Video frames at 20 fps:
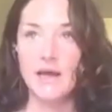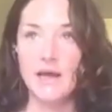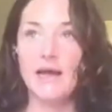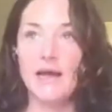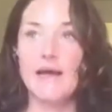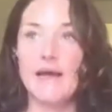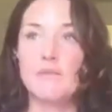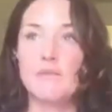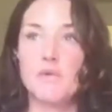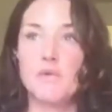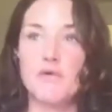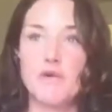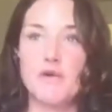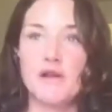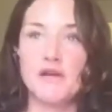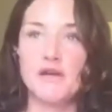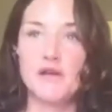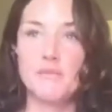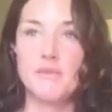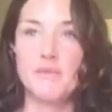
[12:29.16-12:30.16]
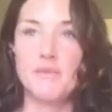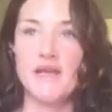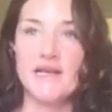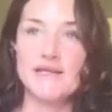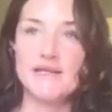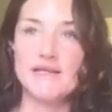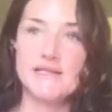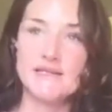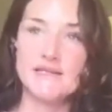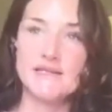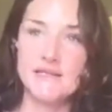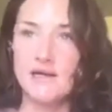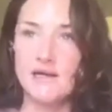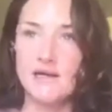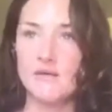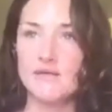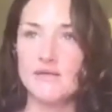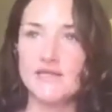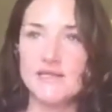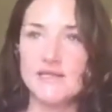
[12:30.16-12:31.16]
and we were on a new piste.
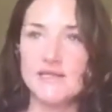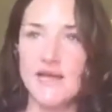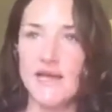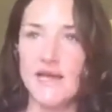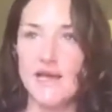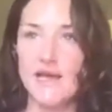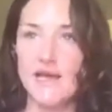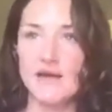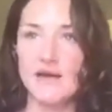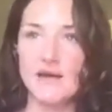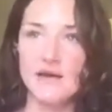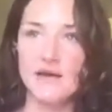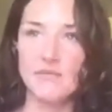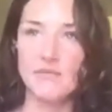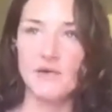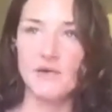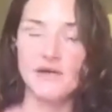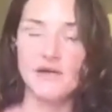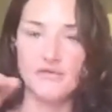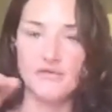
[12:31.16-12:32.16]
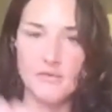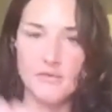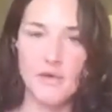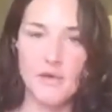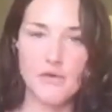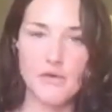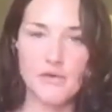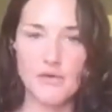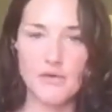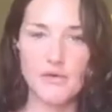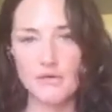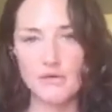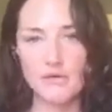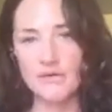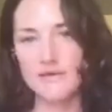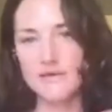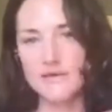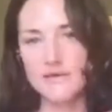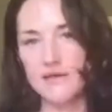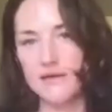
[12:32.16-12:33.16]
I was skiing and I went over a mogul.
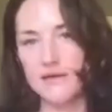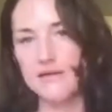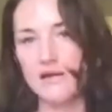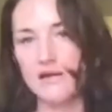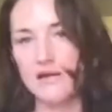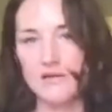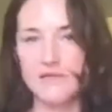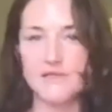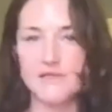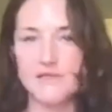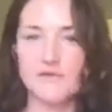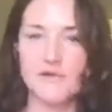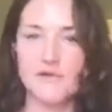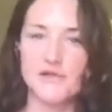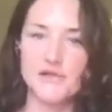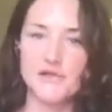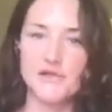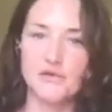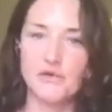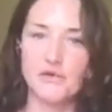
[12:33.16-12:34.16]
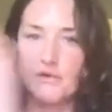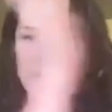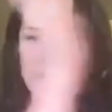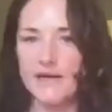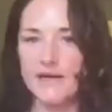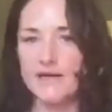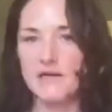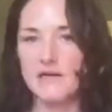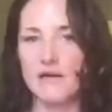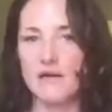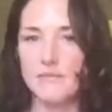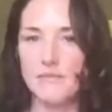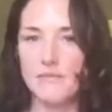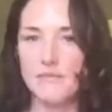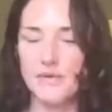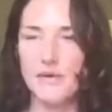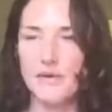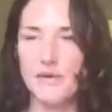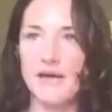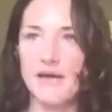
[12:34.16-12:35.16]
And, uh, long story short, ended up
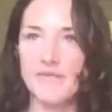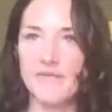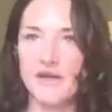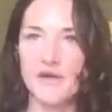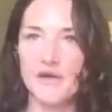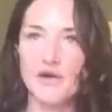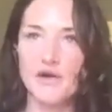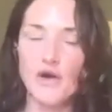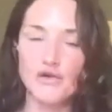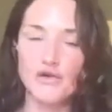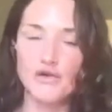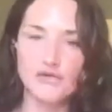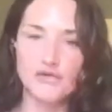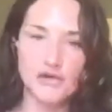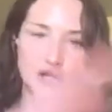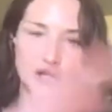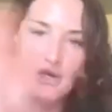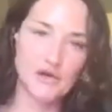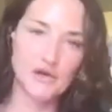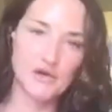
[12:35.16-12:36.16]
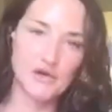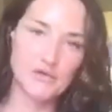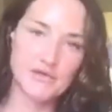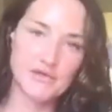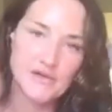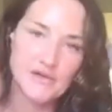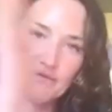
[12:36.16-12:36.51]
having a contrecoup, so